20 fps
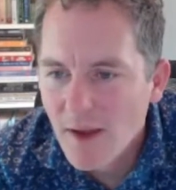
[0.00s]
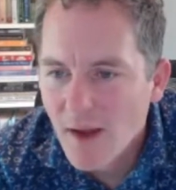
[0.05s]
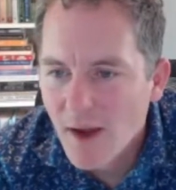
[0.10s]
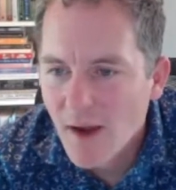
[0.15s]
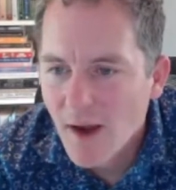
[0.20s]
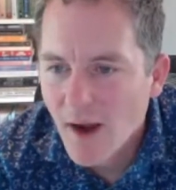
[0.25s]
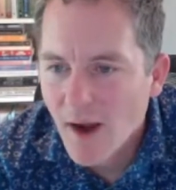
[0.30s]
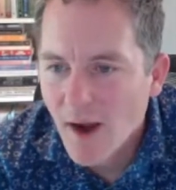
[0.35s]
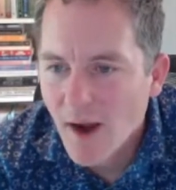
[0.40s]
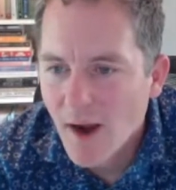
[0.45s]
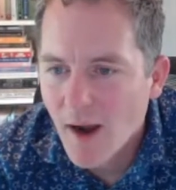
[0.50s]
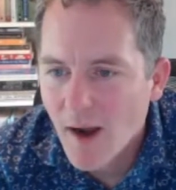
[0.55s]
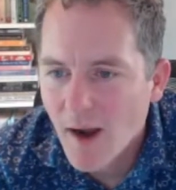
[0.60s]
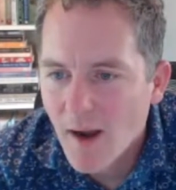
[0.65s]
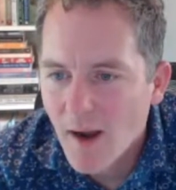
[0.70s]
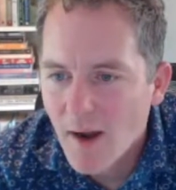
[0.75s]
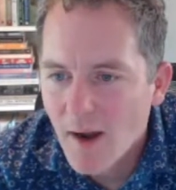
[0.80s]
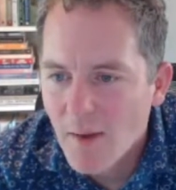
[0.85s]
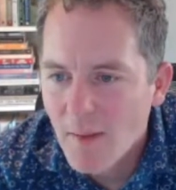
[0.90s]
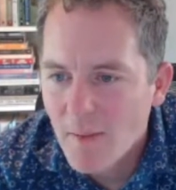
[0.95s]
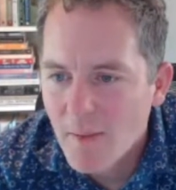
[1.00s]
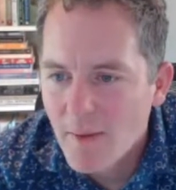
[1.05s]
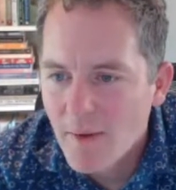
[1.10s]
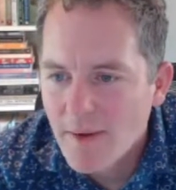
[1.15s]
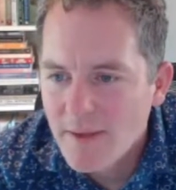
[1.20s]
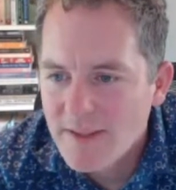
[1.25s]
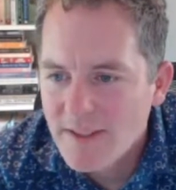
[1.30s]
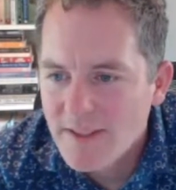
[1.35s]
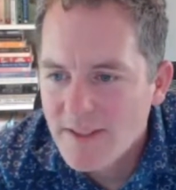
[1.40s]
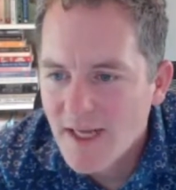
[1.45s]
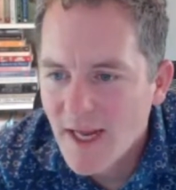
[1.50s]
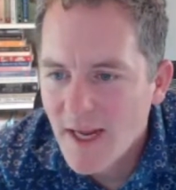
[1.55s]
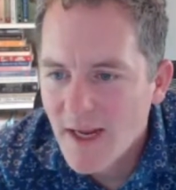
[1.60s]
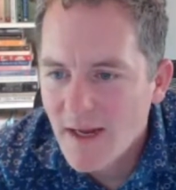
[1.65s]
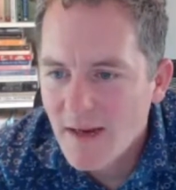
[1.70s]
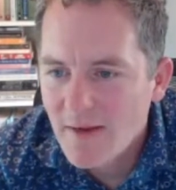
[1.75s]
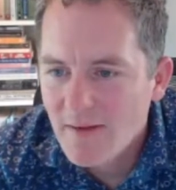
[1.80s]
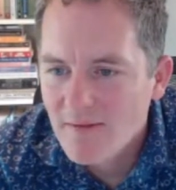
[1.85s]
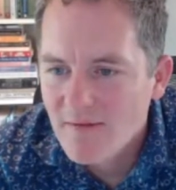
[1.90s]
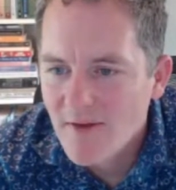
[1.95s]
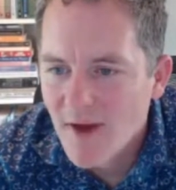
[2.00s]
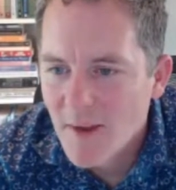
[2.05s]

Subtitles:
And to Dave,